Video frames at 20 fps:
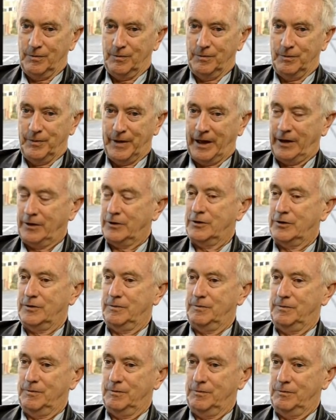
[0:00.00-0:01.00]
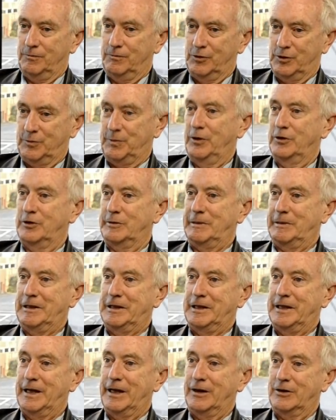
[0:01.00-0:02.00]
banks responsible for
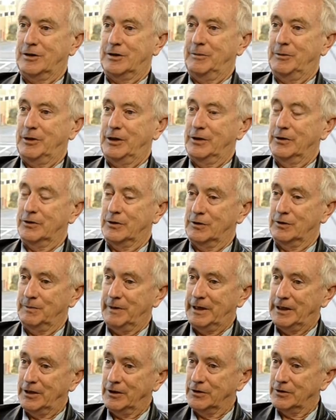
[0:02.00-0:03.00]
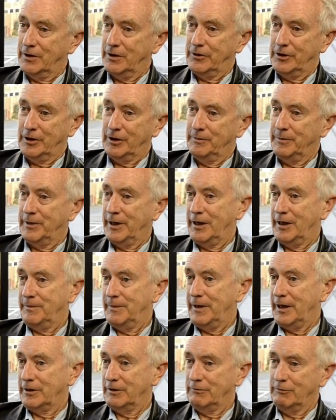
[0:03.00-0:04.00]
lending out somebody else's money, so if they don't pay it
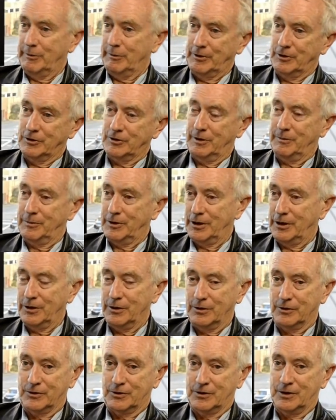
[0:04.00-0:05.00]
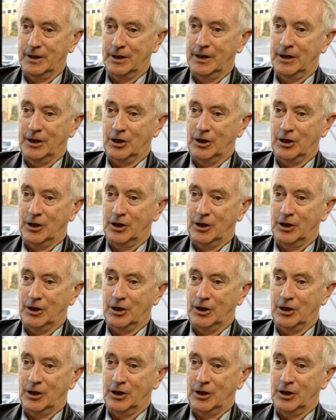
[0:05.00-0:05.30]
back, they're robbing somebody else.